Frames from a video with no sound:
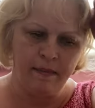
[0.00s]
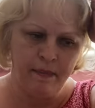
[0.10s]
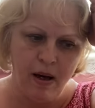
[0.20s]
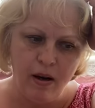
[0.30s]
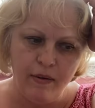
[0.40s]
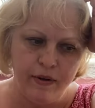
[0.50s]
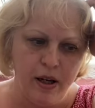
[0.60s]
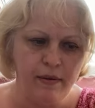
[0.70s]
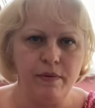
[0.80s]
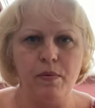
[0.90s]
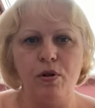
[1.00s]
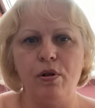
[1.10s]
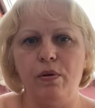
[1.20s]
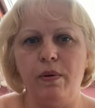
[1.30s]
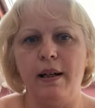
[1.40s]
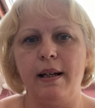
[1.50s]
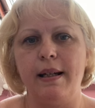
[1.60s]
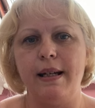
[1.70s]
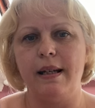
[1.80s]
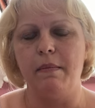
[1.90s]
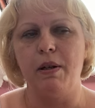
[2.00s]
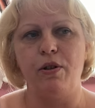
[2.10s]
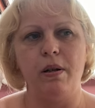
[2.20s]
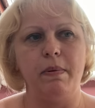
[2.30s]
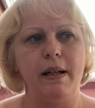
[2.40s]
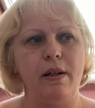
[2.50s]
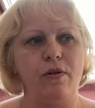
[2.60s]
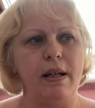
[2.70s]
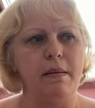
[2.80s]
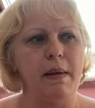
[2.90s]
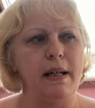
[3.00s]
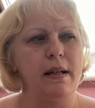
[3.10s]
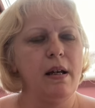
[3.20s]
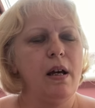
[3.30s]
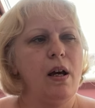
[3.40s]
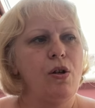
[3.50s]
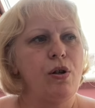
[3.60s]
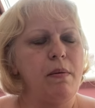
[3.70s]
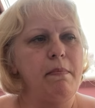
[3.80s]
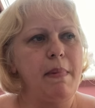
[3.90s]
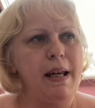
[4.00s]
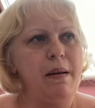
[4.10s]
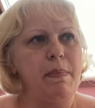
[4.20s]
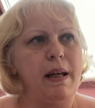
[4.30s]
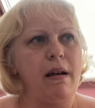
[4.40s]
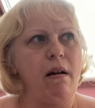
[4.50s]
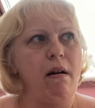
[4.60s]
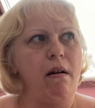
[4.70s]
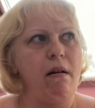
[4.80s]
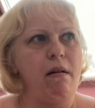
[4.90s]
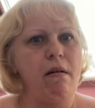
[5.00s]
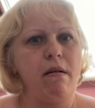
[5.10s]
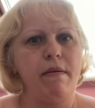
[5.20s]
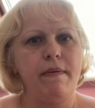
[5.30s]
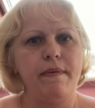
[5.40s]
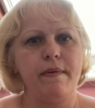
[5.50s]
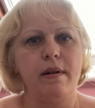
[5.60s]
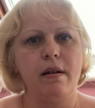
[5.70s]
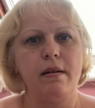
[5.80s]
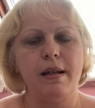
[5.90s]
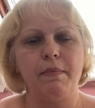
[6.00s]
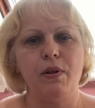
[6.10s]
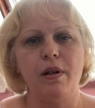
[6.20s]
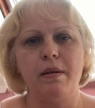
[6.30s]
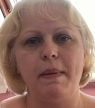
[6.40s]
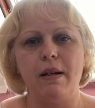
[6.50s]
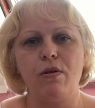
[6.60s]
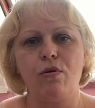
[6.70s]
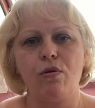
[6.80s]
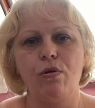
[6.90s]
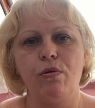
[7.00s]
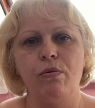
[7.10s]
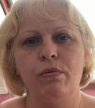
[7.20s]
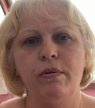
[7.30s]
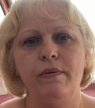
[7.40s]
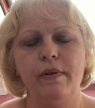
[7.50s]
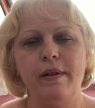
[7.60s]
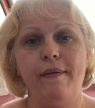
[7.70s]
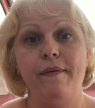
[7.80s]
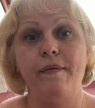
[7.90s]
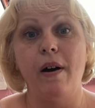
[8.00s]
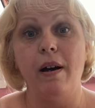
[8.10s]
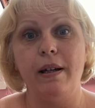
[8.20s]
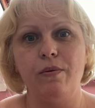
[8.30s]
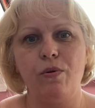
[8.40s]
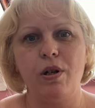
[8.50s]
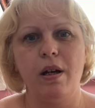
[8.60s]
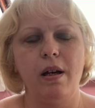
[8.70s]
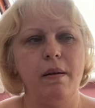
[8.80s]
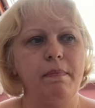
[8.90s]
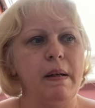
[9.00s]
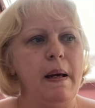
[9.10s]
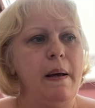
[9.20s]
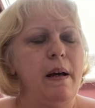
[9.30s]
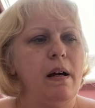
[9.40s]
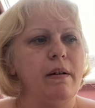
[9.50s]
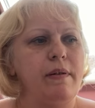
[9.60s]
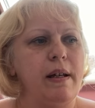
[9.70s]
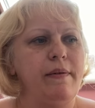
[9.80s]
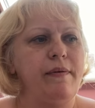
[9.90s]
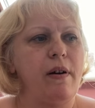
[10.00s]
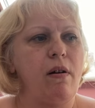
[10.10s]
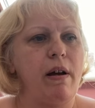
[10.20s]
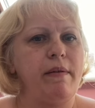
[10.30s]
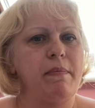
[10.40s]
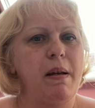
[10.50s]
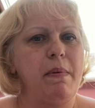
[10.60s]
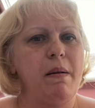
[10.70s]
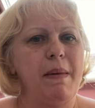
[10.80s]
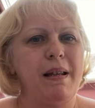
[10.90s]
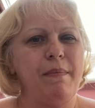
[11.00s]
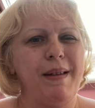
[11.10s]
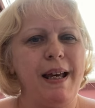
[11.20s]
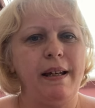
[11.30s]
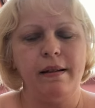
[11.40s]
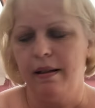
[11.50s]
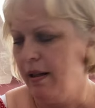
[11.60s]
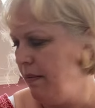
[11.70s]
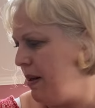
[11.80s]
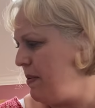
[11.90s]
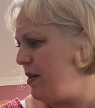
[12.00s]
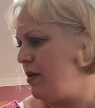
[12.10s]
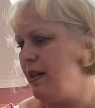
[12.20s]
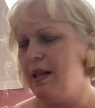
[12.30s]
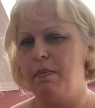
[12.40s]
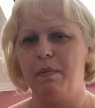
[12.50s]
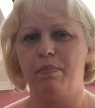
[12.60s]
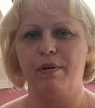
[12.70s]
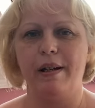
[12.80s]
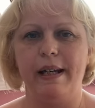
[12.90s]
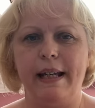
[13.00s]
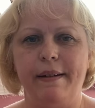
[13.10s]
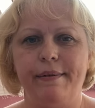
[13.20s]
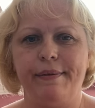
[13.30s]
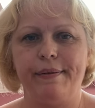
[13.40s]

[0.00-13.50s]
half term from school, and I need to get my Jubilee dress made. So maybe after Samuel goes back to school for the final term of year 5, maybe I'll make them then. Maybe I just need to be brave